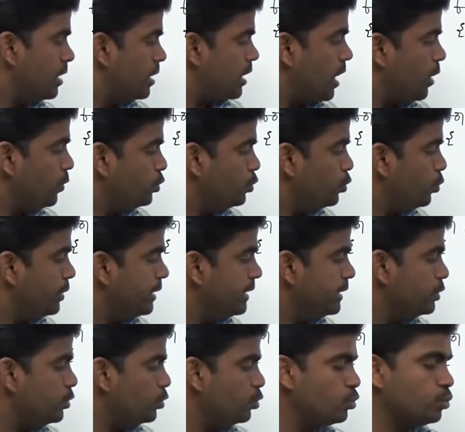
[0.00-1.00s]
Now 2
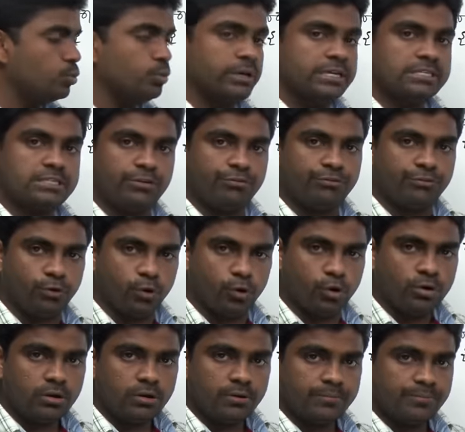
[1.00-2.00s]
into 2 is a
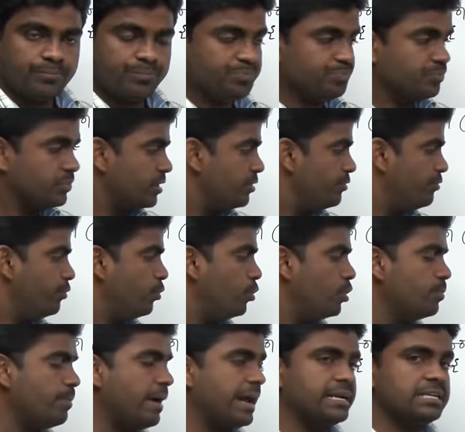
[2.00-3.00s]
4,
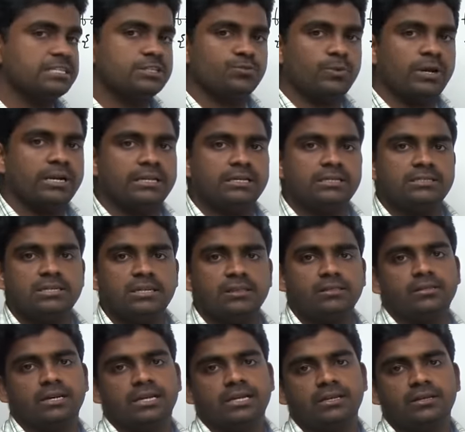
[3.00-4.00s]
4 minus 1 is a
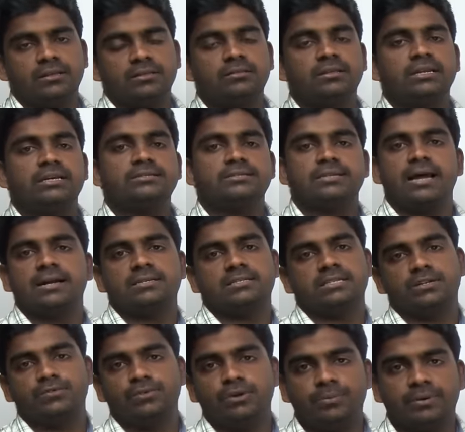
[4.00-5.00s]
3, 3 stars
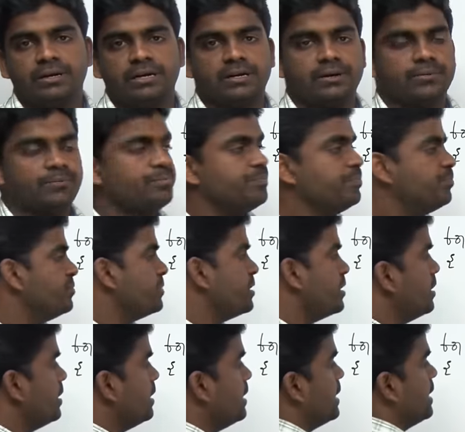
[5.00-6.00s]
it will print.
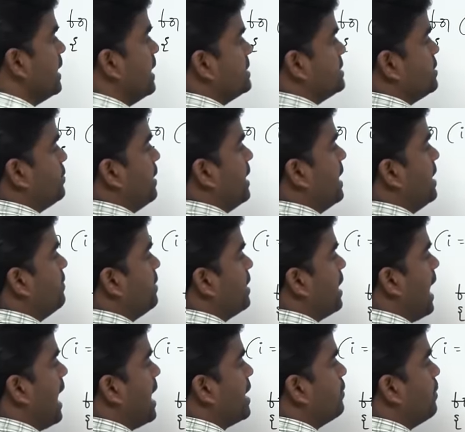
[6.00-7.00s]
Next whenever
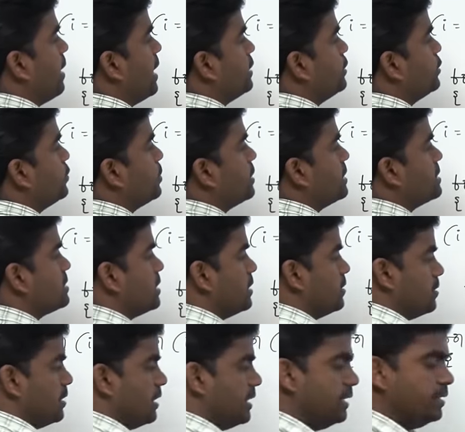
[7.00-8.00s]
i value is a
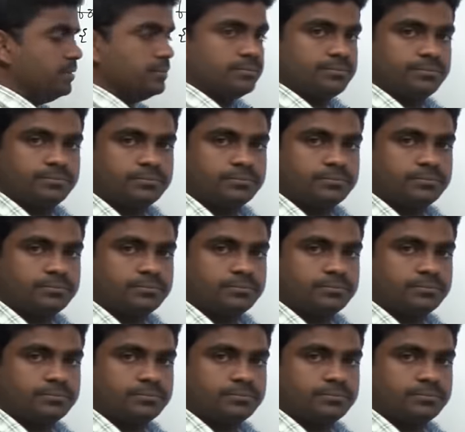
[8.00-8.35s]
3,